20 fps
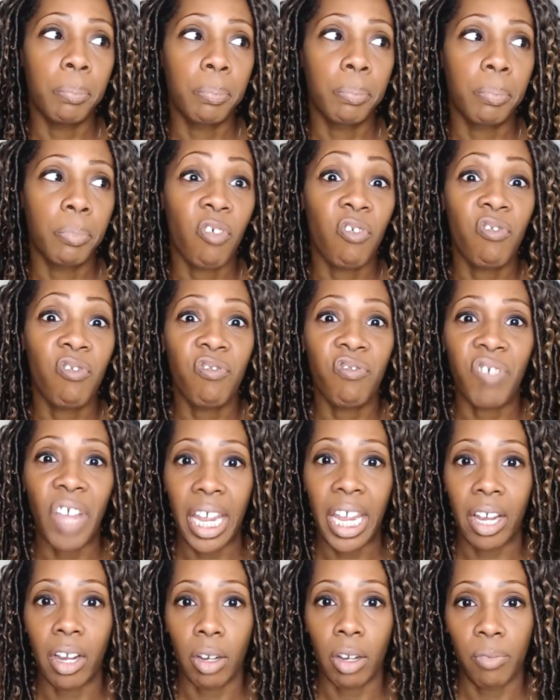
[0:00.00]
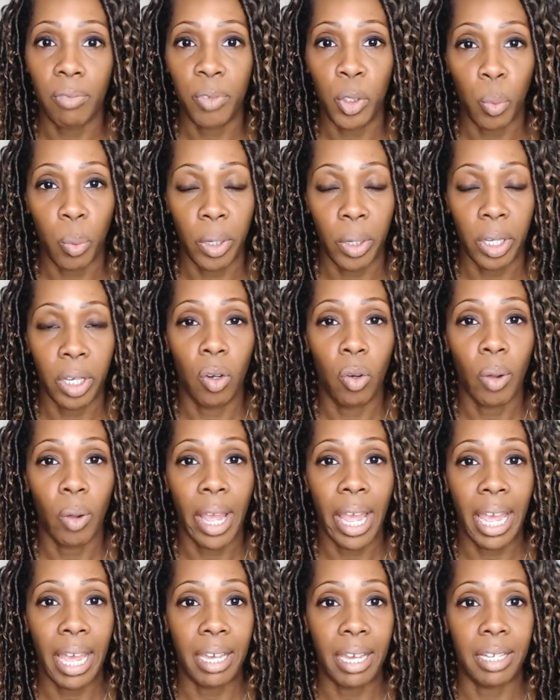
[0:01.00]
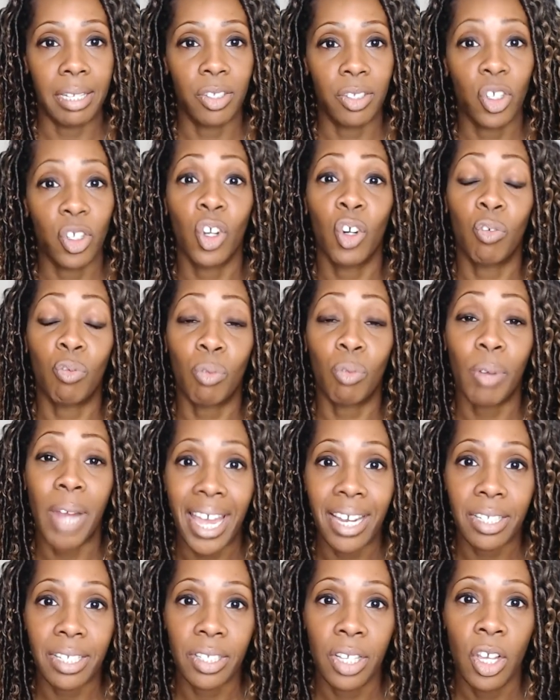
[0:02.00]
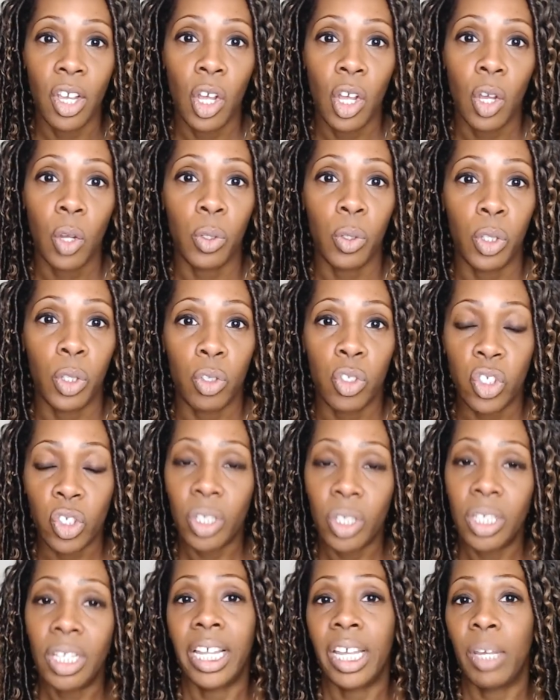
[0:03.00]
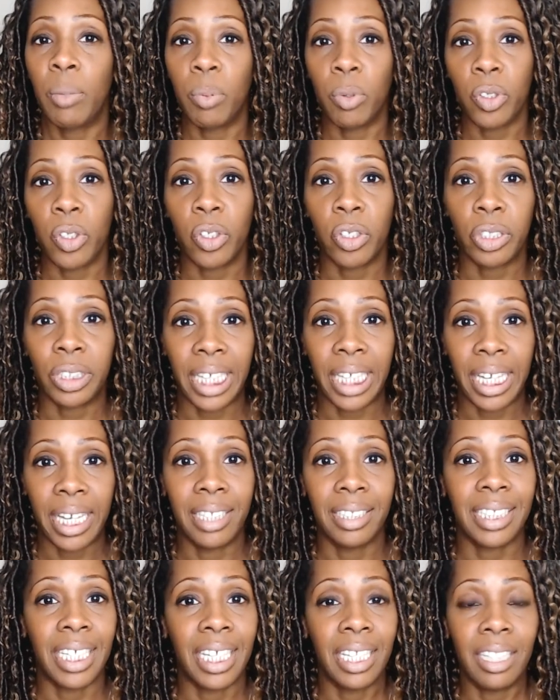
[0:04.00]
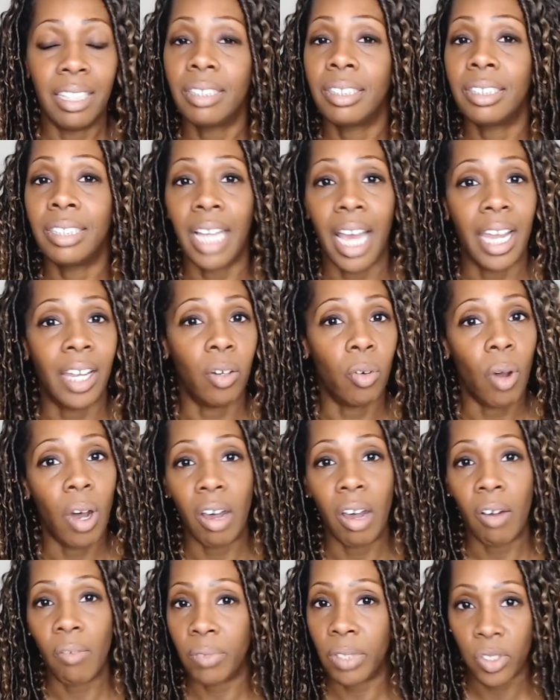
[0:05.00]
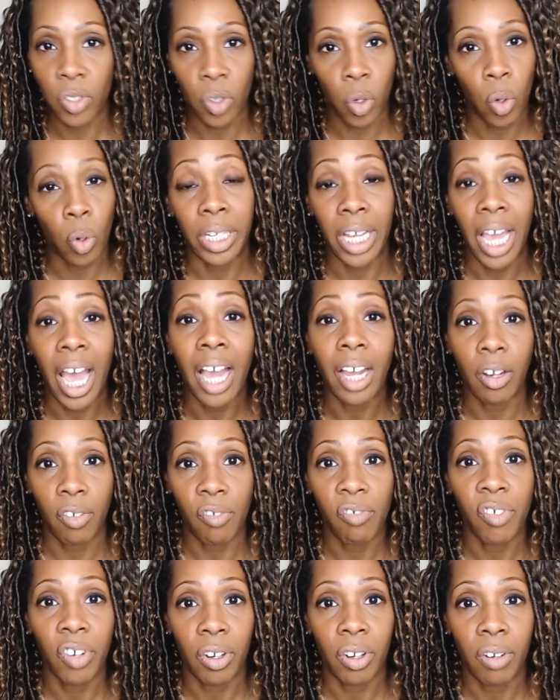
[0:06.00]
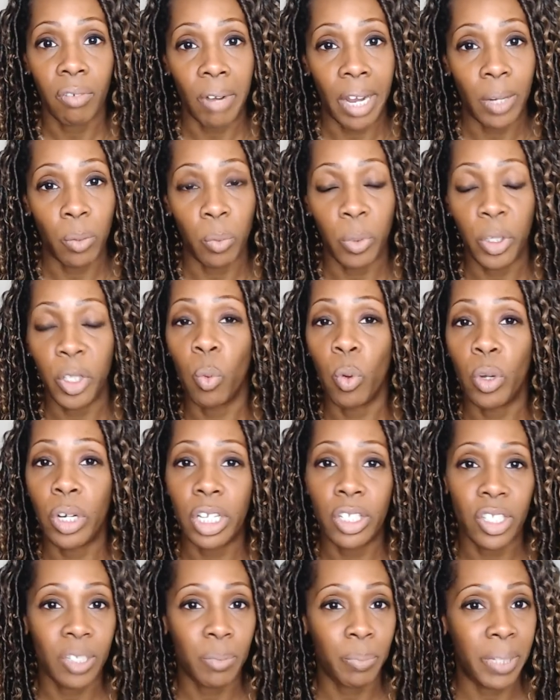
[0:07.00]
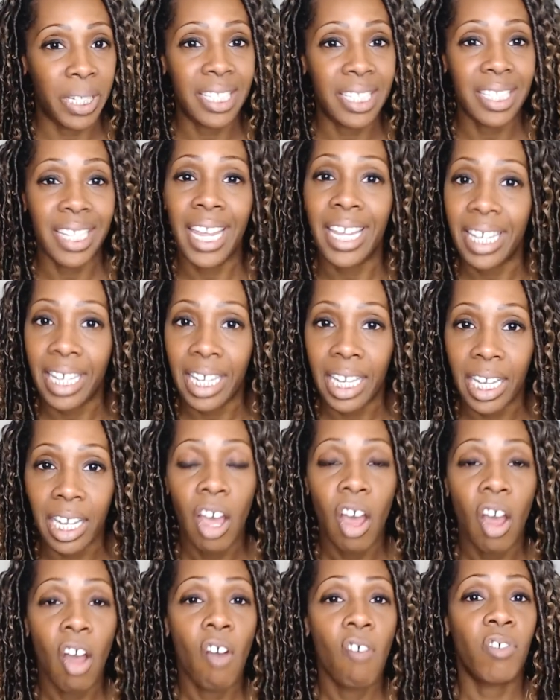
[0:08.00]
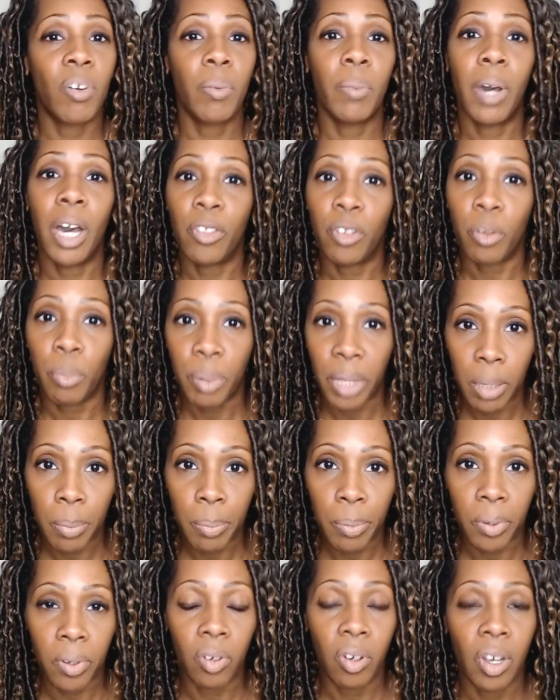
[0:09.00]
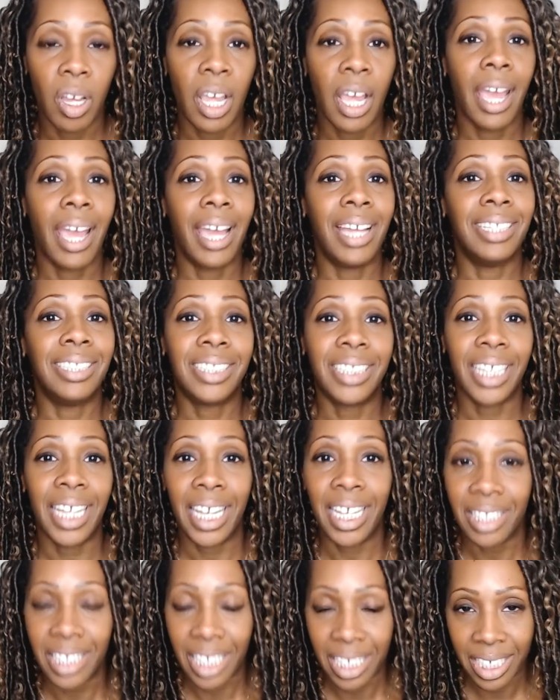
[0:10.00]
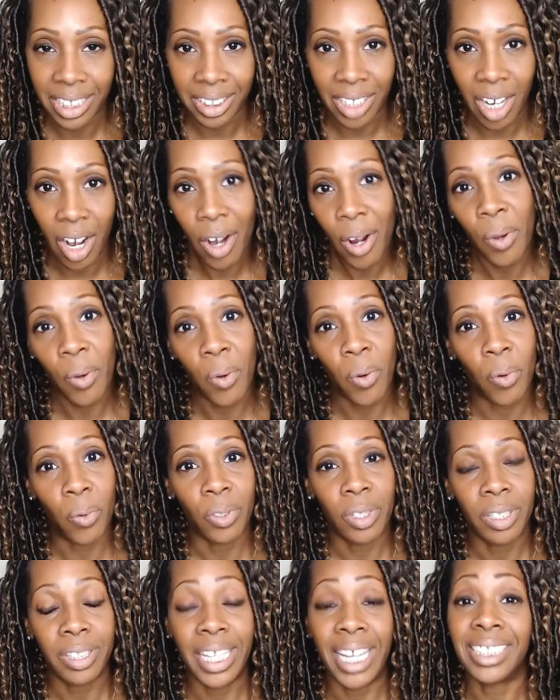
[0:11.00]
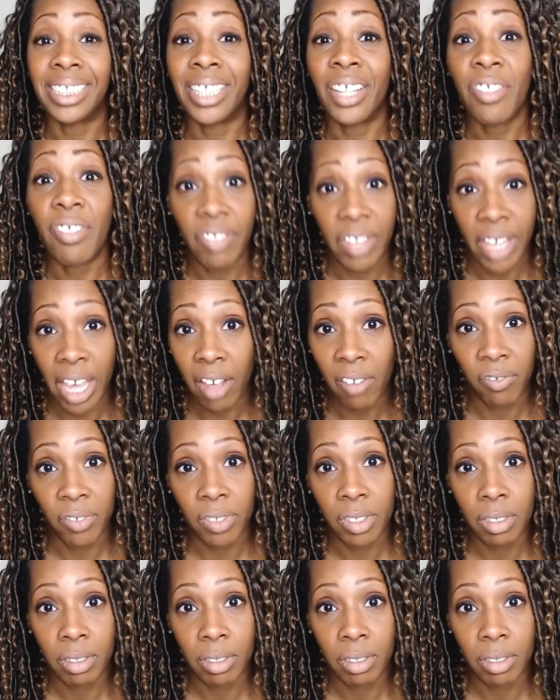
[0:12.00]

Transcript: fair, if you will, and correct, you should label your dance in the style of this choreographer, right? We don't want to just be taking from other people and saying that it's our own. That's theft.